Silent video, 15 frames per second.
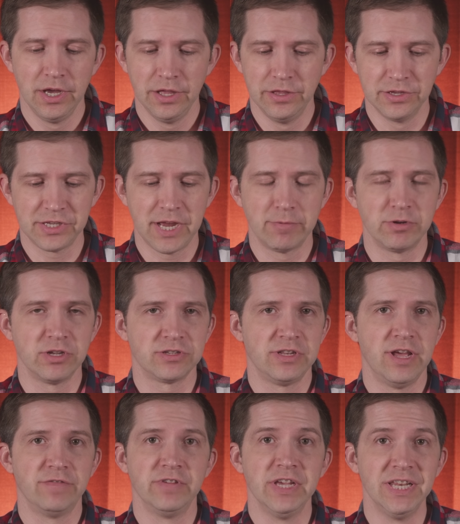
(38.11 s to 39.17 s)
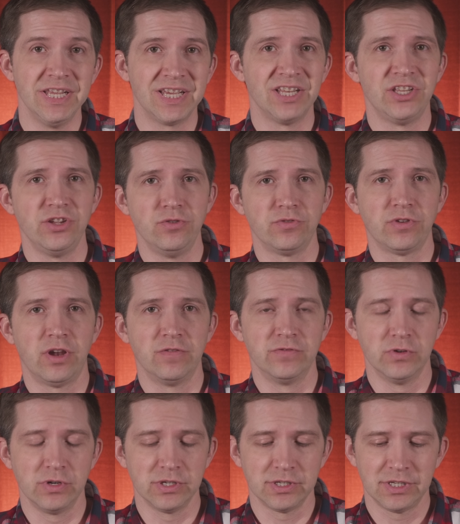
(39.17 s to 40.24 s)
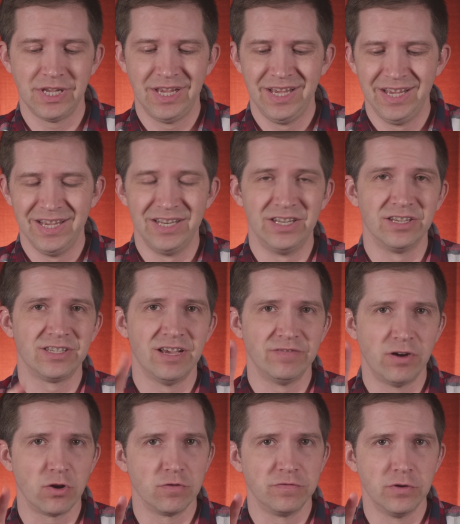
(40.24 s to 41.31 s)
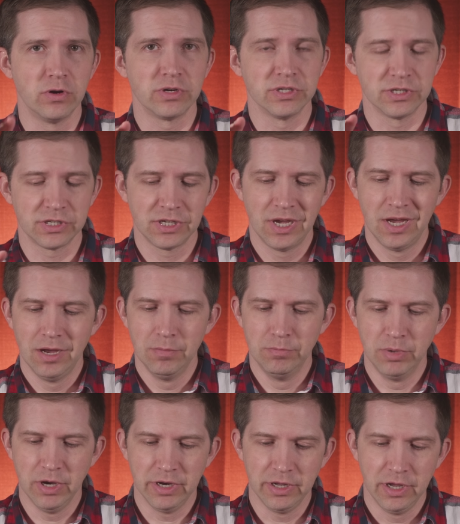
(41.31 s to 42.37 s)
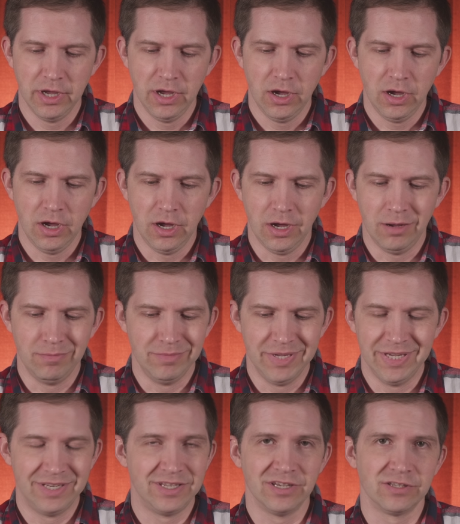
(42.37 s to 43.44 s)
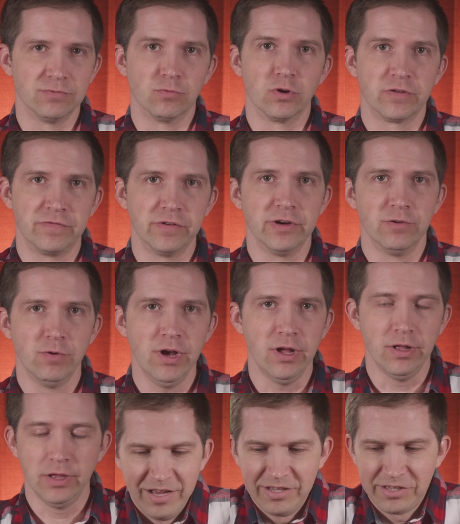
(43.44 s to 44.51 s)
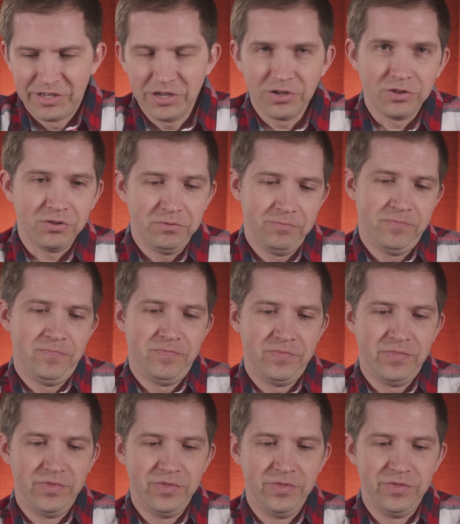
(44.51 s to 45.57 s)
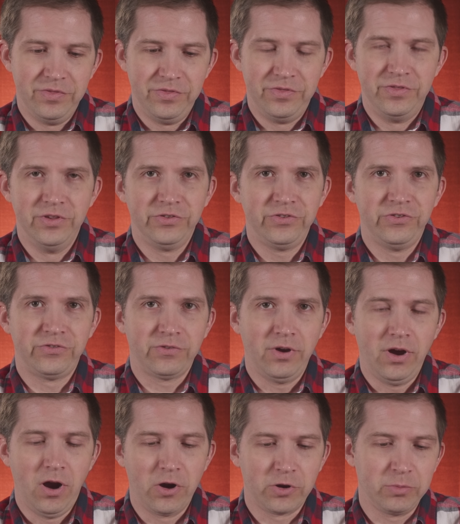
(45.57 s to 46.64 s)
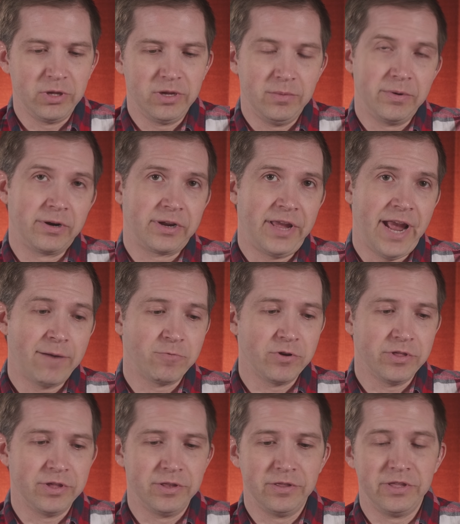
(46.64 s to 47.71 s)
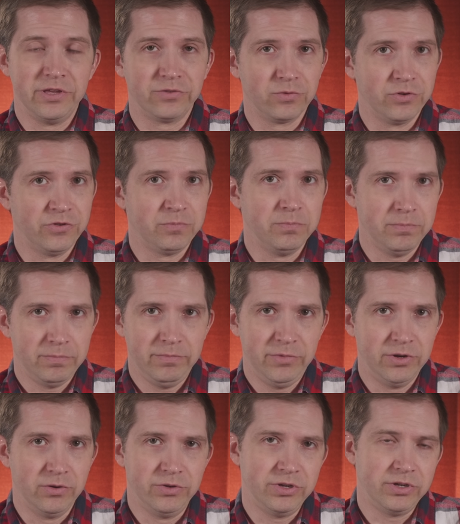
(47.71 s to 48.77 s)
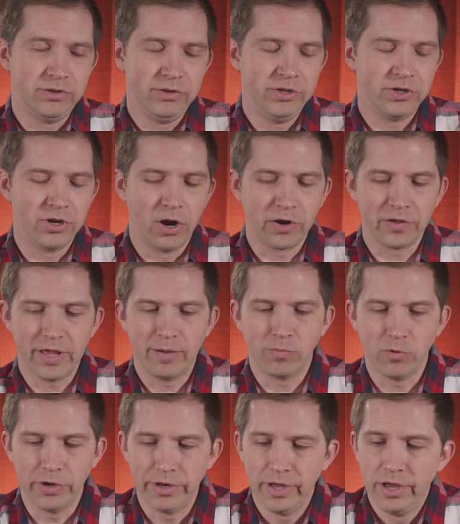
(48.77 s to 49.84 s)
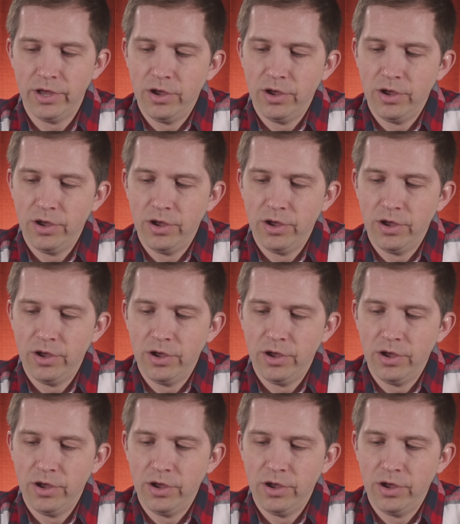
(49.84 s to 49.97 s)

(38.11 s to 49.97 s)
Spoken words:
This camera doesn't have any continuous autofocus. It does have autofocus, but it doesn't work very well. Still, this is arguably a better camera than these ones. You know, you could argue that point.